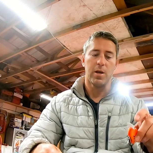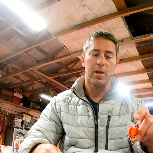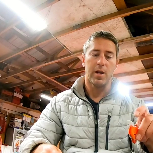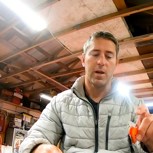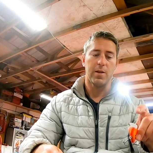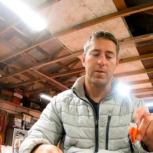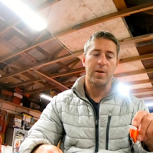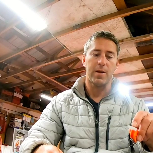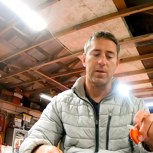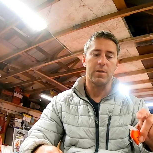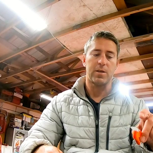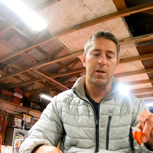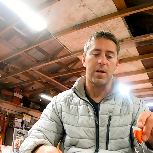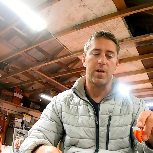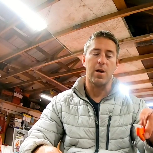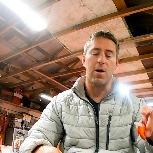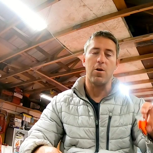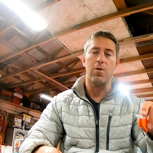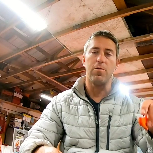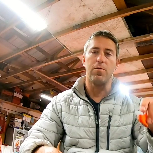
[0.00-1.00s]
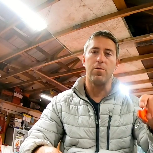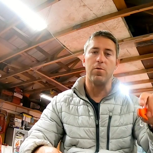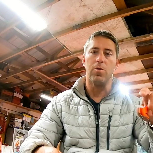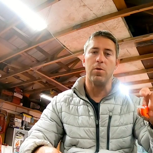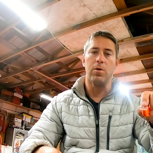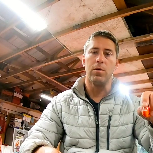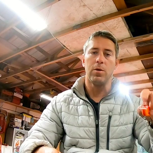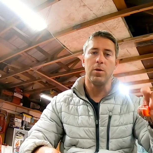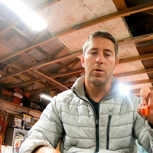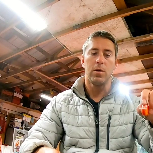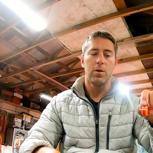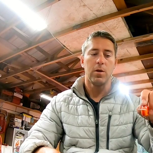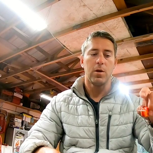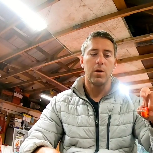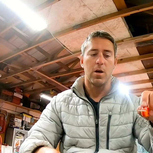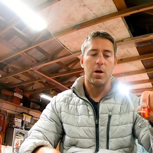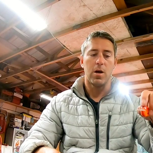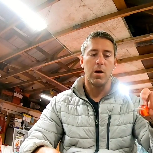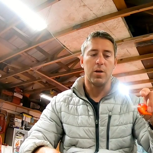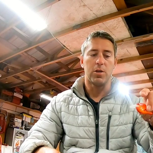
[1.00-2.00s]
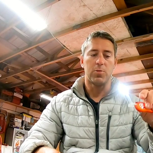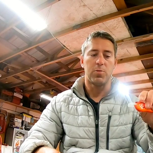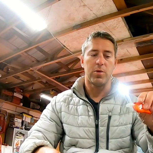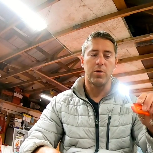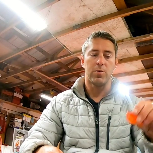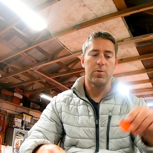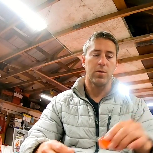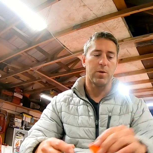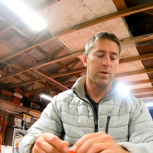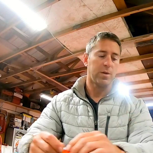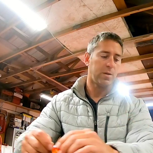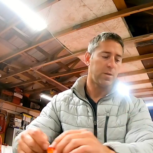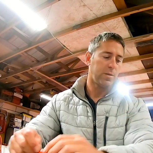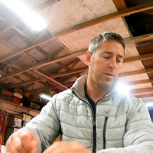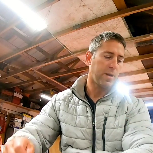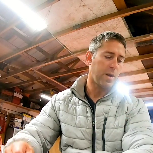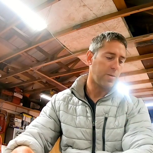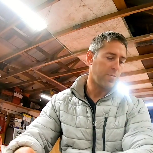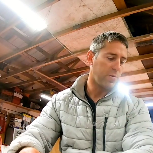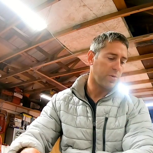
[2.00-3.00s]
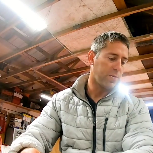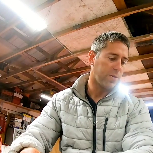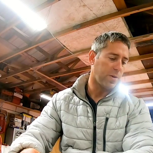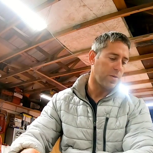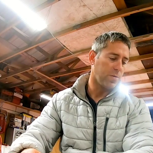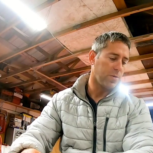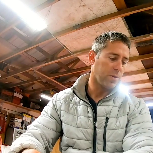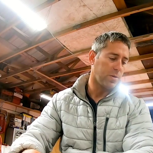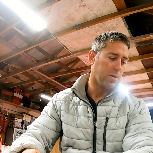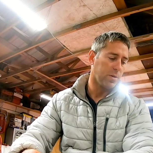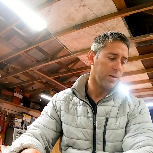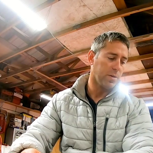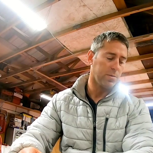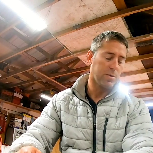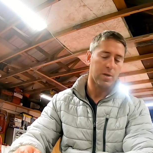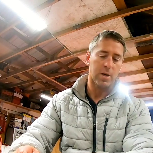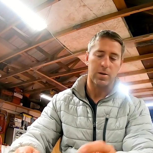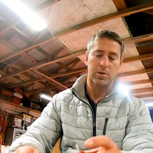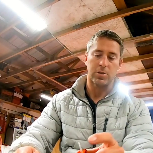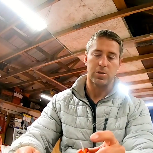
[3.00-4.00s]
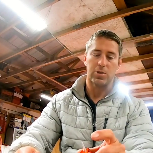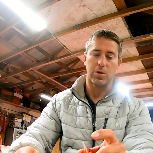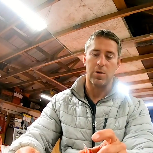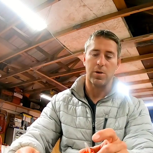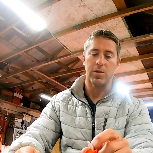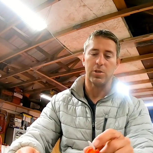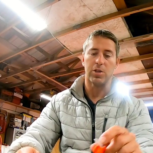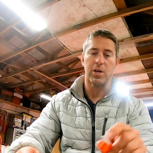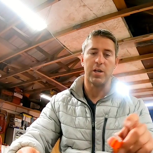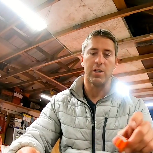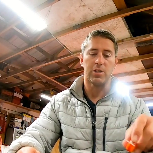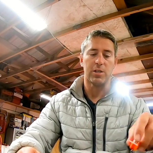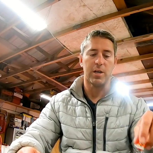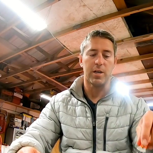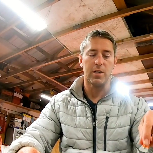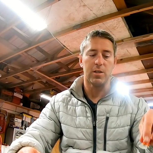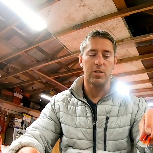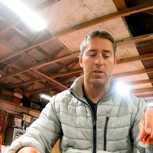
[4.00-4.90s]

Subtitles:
Anything that's got an oval split ring that I want to throw with the clips, I'll just go ahead and change that